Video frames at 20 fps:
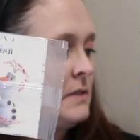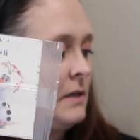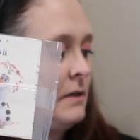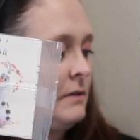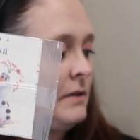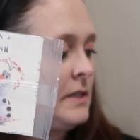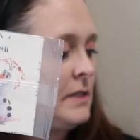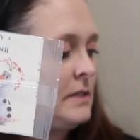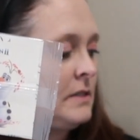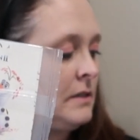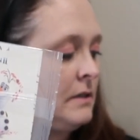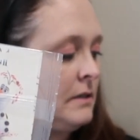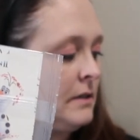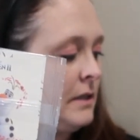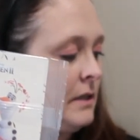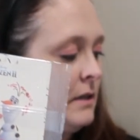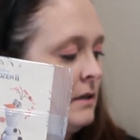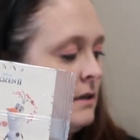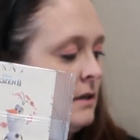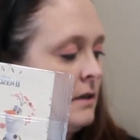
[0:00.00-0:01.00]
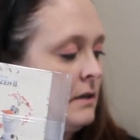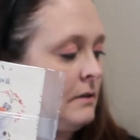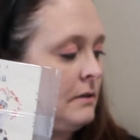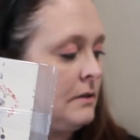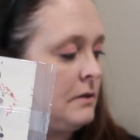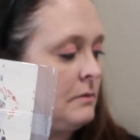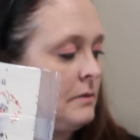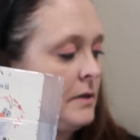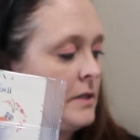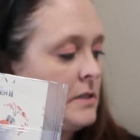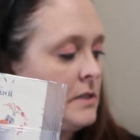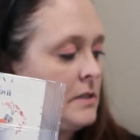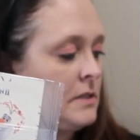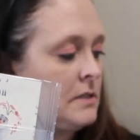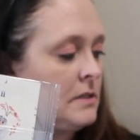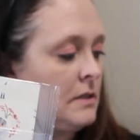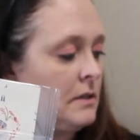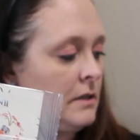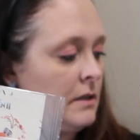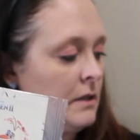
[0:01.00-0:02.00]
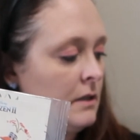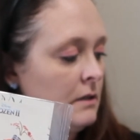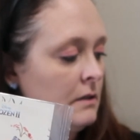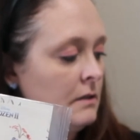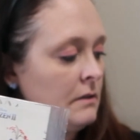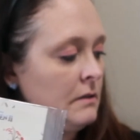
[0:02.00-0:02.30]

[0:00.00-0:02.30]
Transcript: Sorry, sorry. I don't know why she's talking.